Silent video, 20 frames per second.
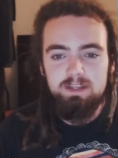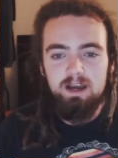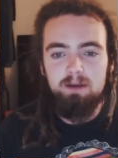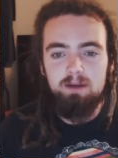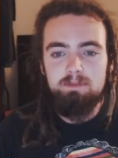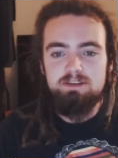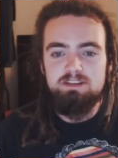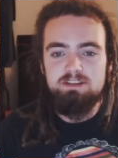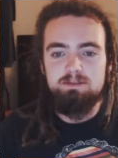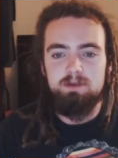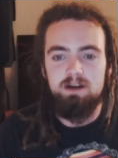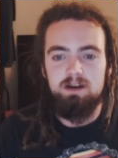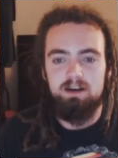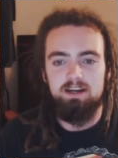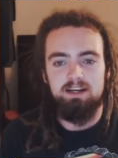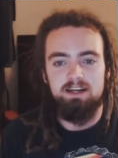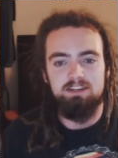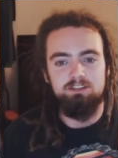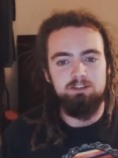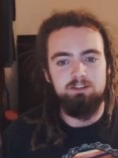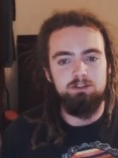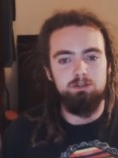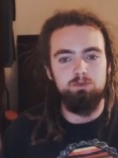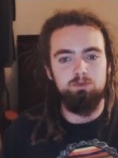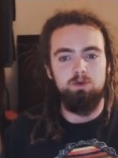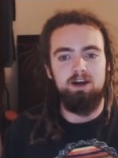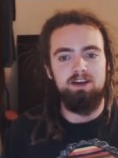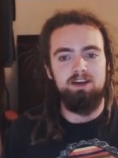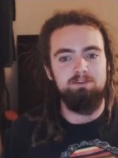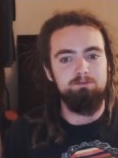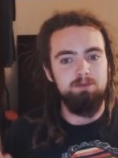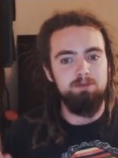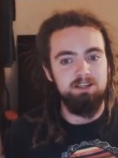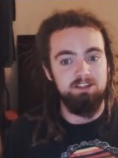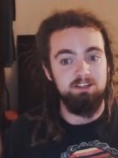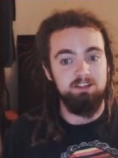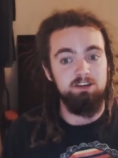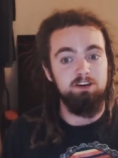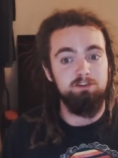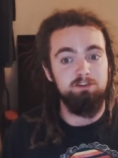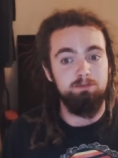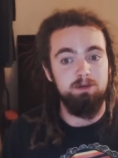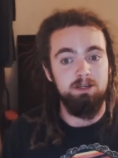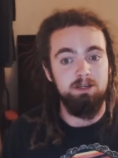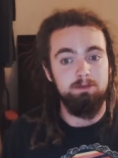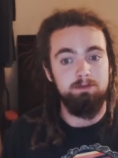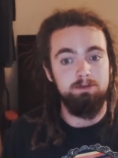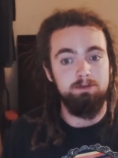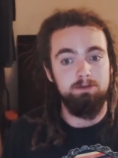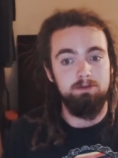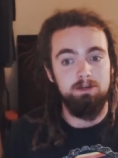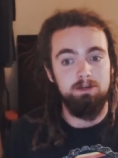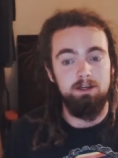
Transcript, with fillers: Now, Mister Barker has a good way of pissing off people,